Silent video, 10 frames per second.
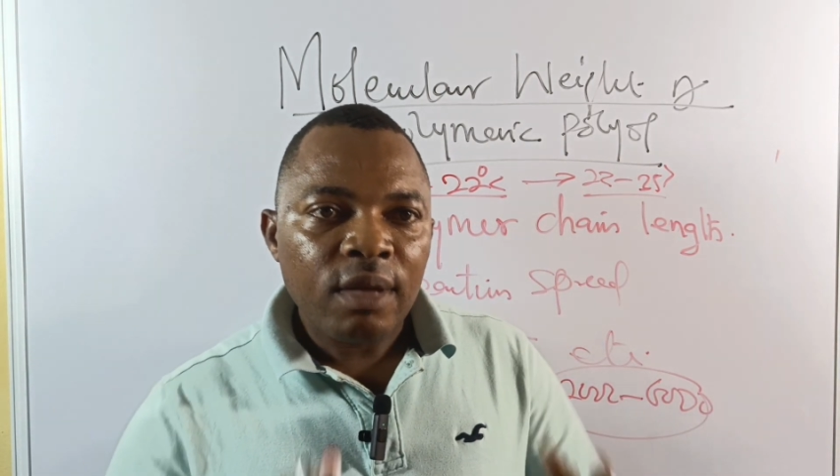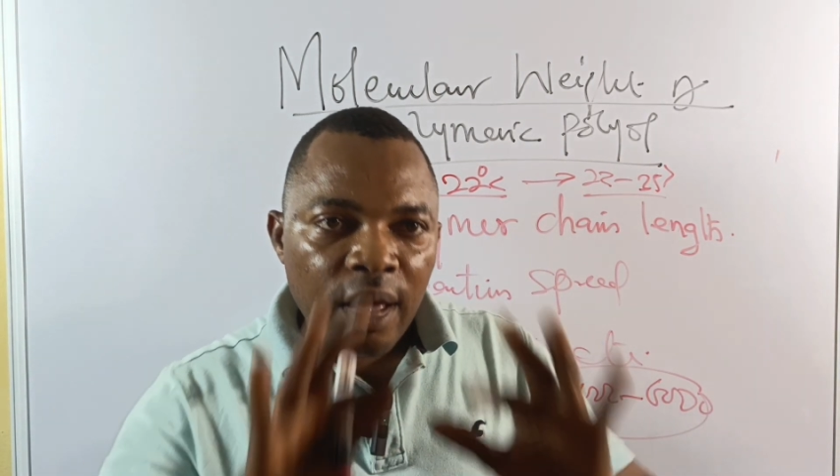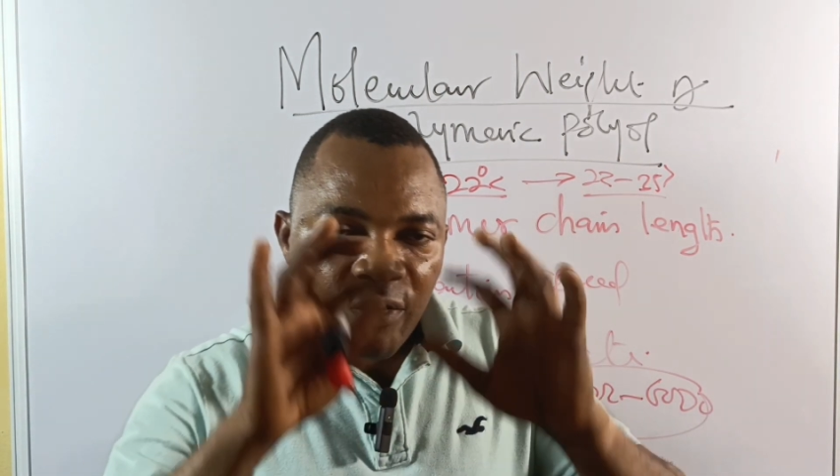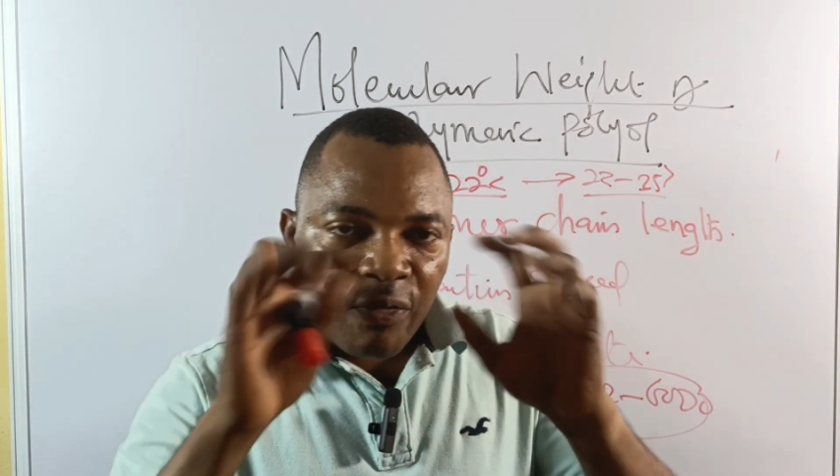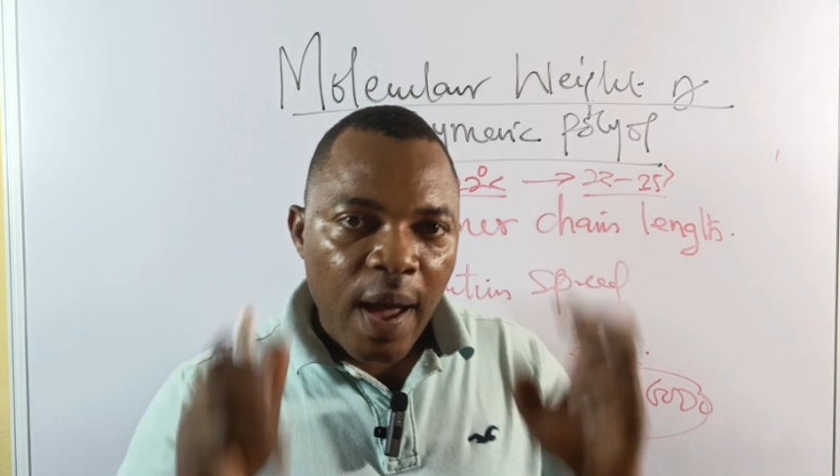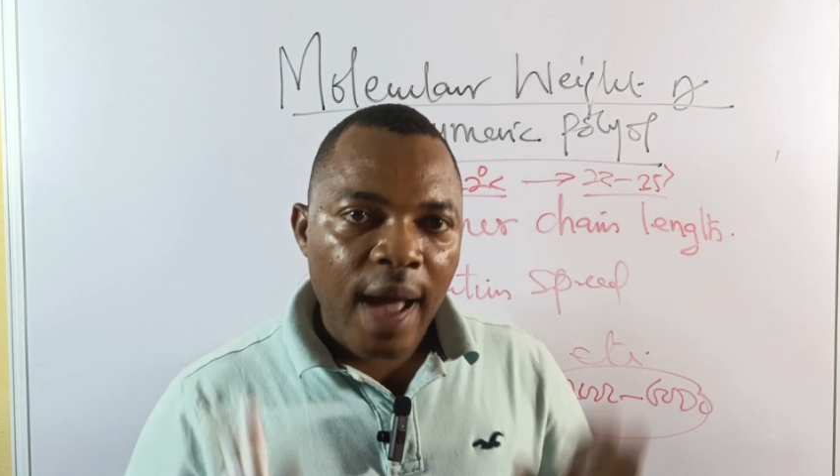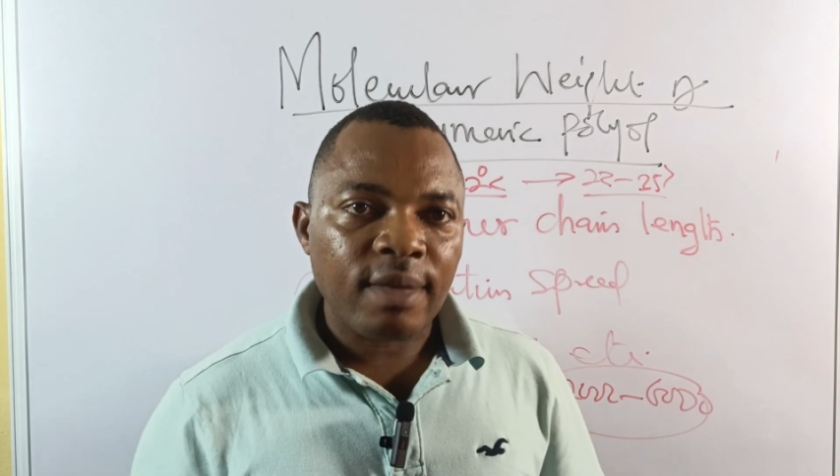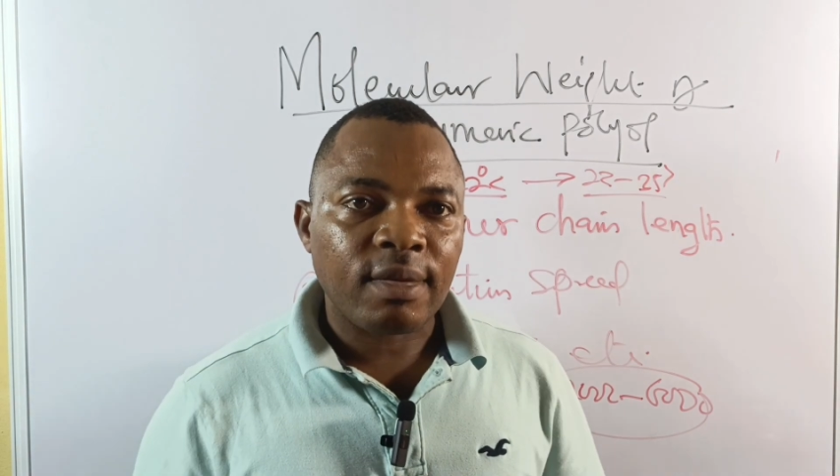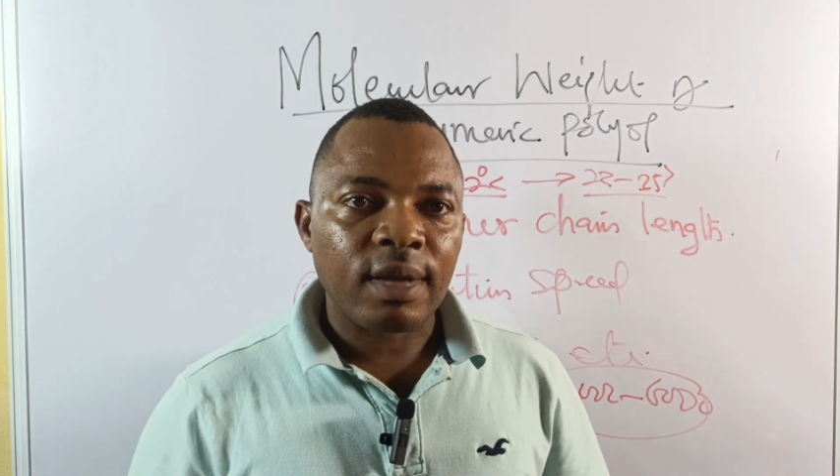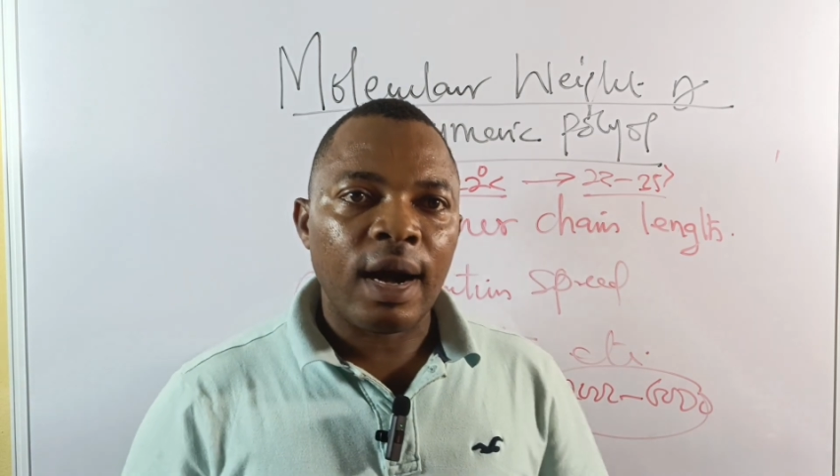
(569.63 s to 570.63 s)

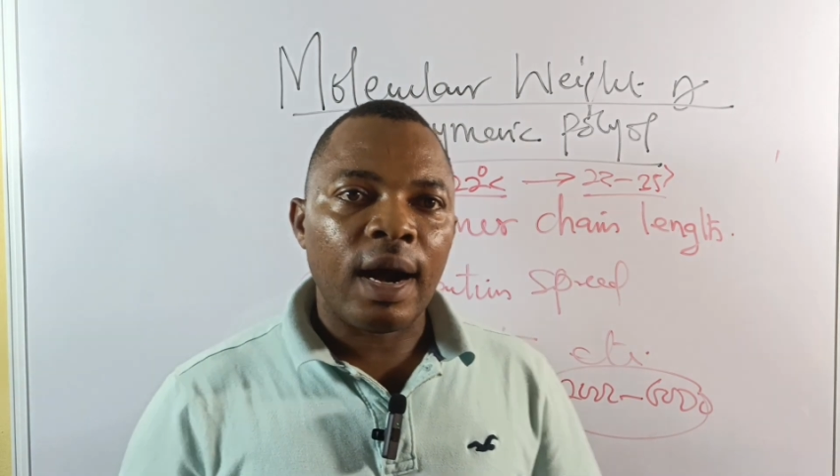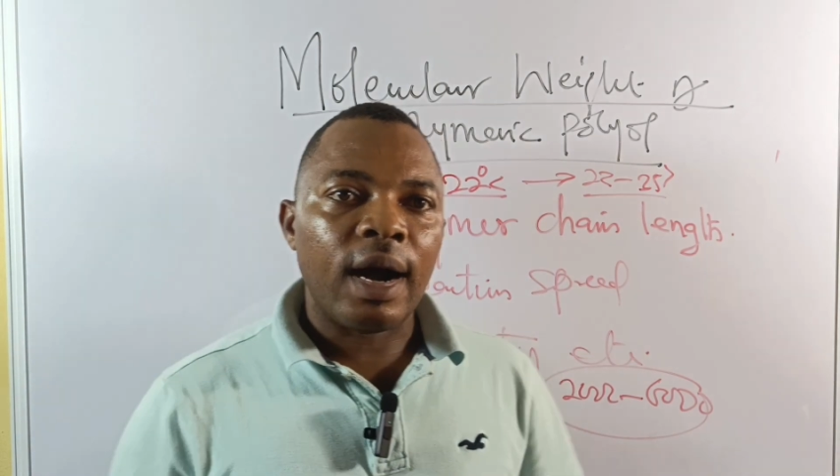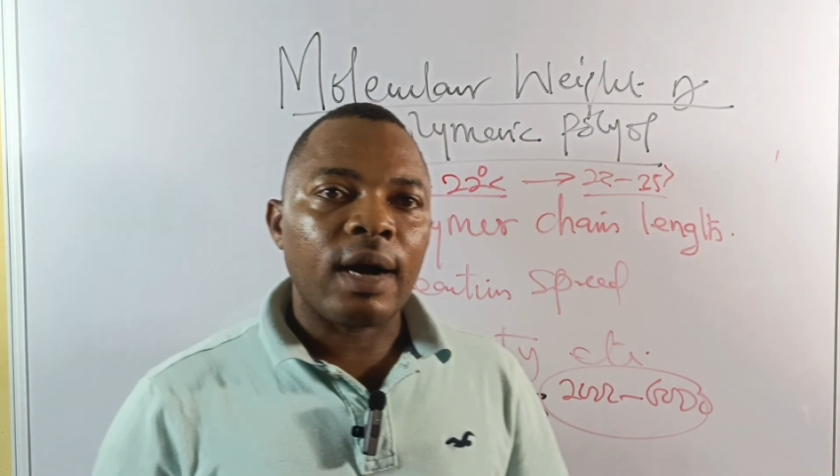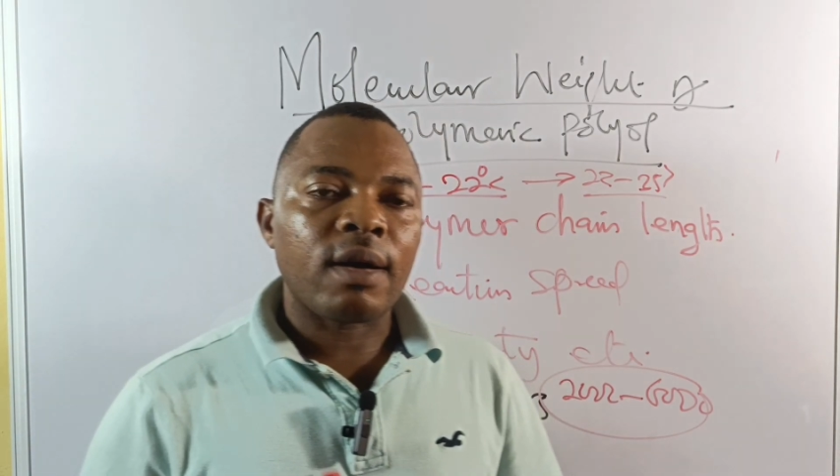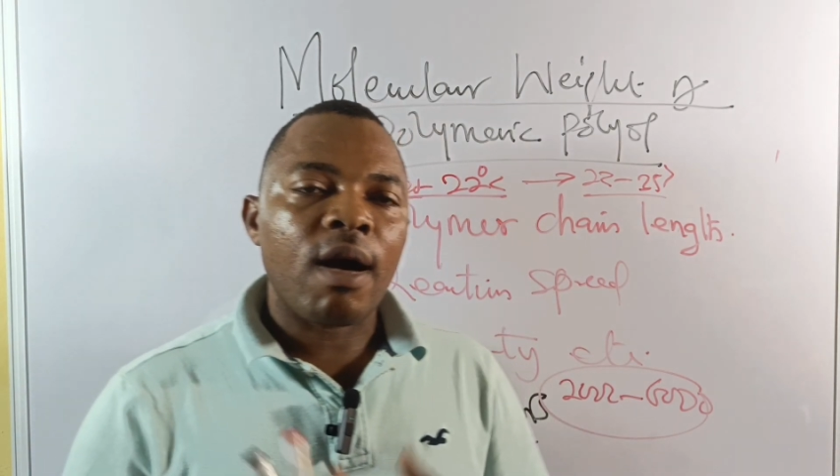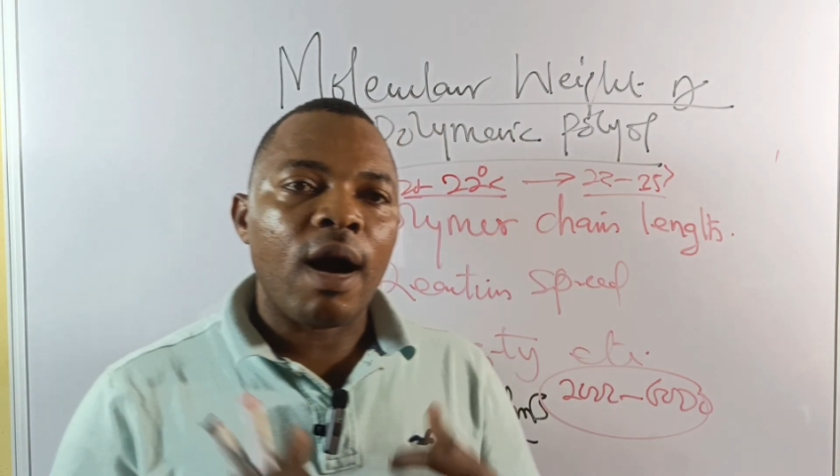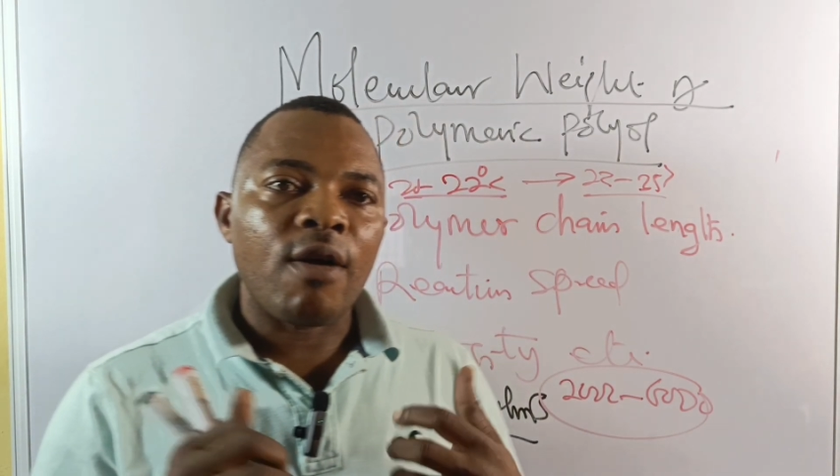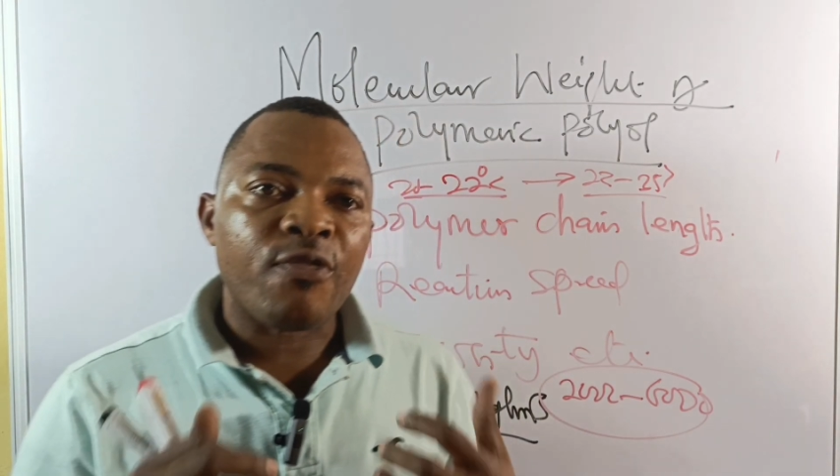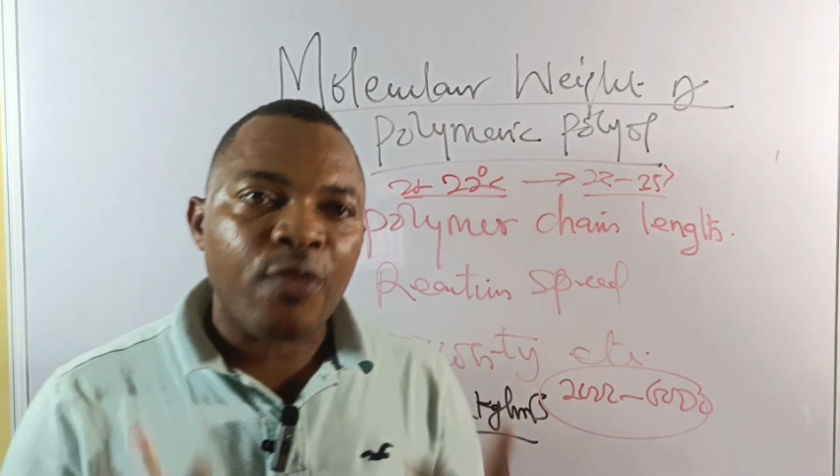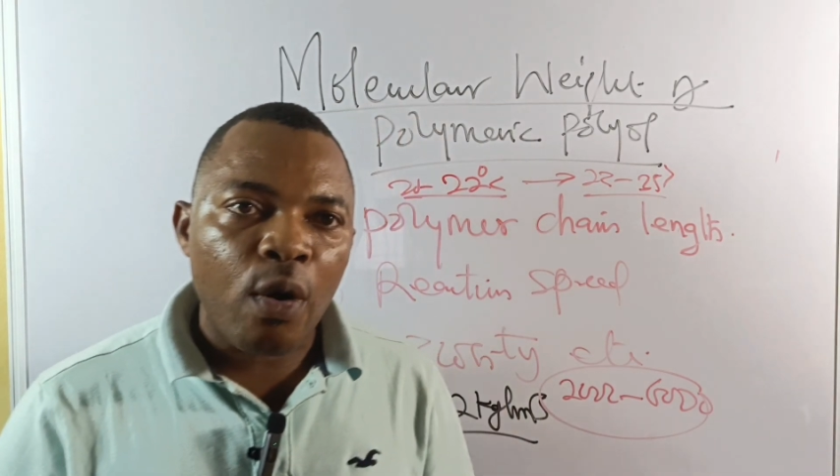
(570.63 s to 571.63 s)
influence
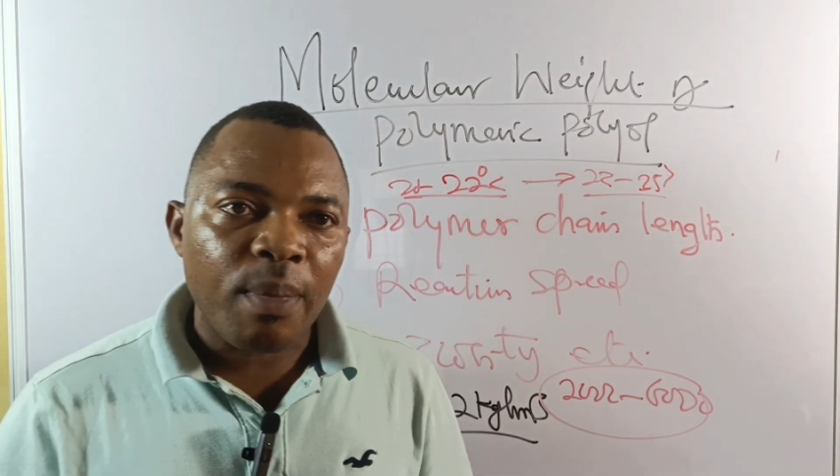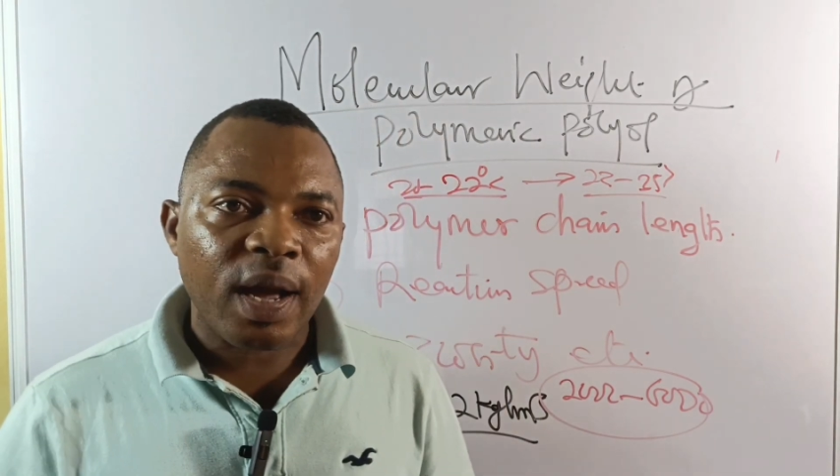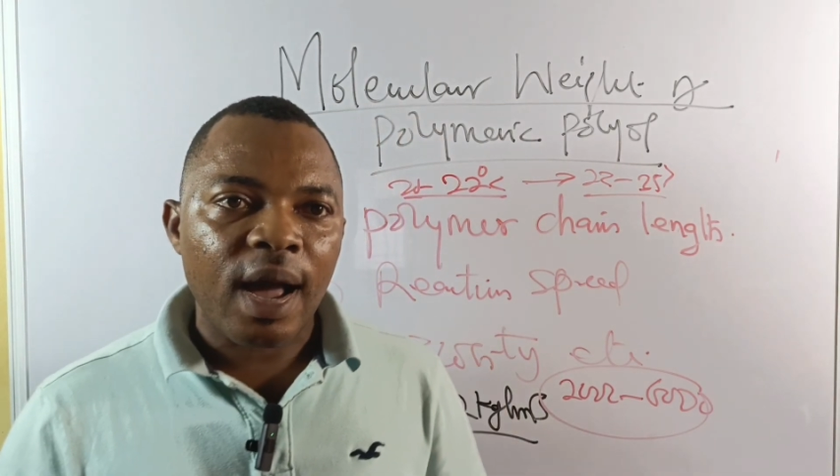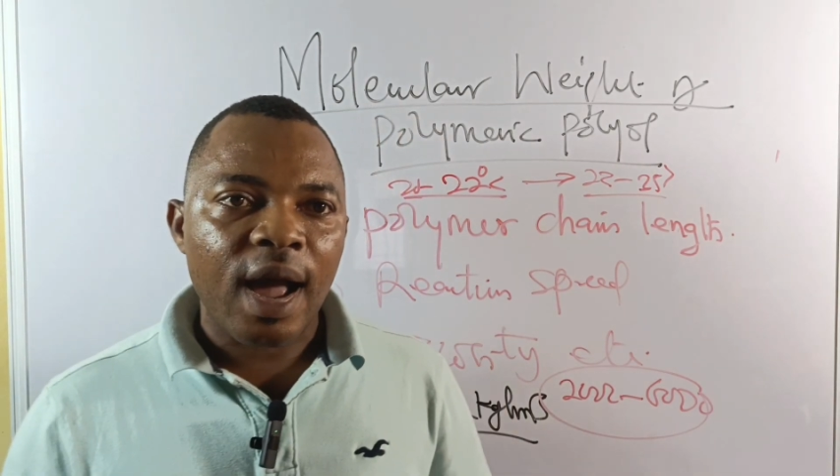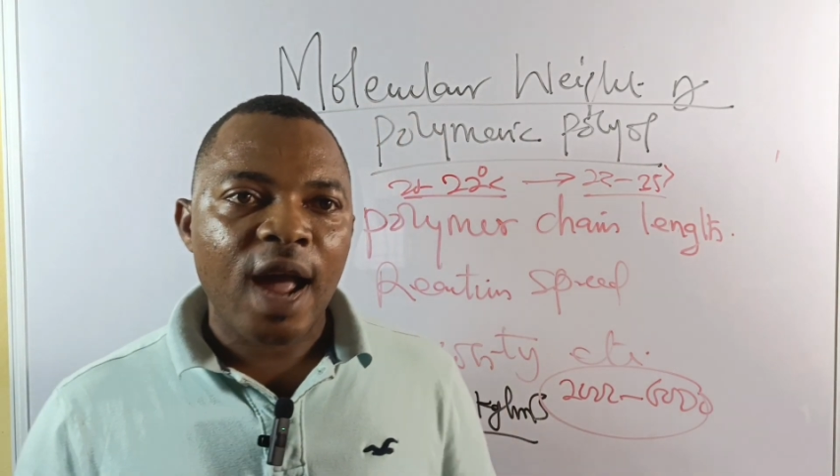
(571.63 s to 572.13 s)
foaming